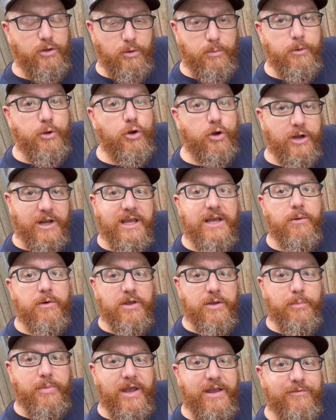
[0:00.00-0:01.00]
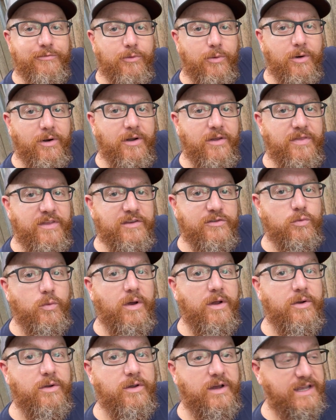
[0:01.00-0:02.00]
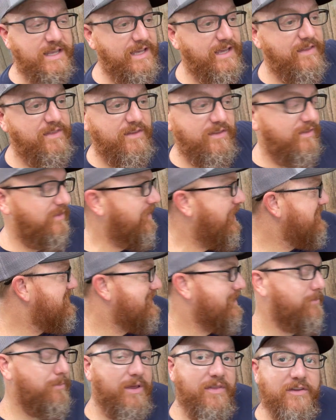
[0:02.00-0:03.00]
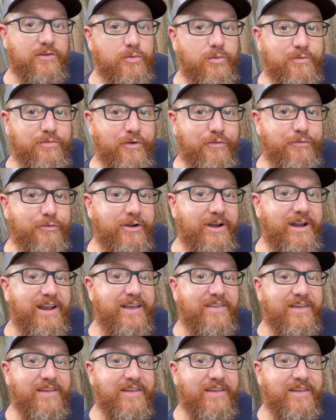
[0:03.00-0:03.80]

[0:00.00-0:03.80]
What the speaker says: you're going to get what you pay for. This one, again, they sent me this one for free.